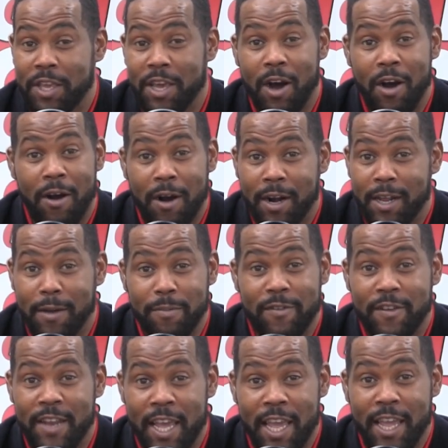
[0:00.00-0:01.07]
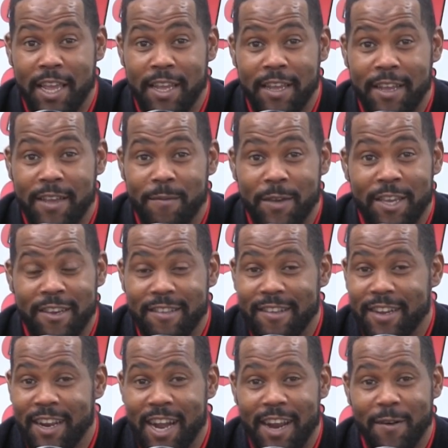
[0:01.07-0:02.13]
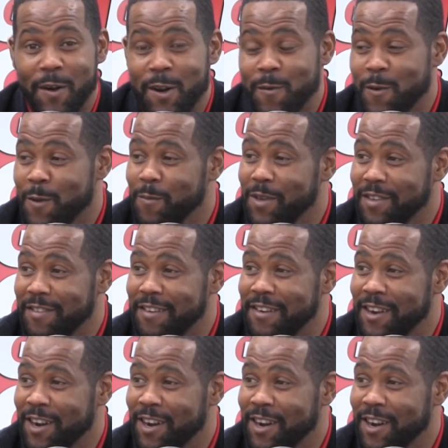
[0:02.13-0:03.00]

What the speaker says: heart up today because I got Mr.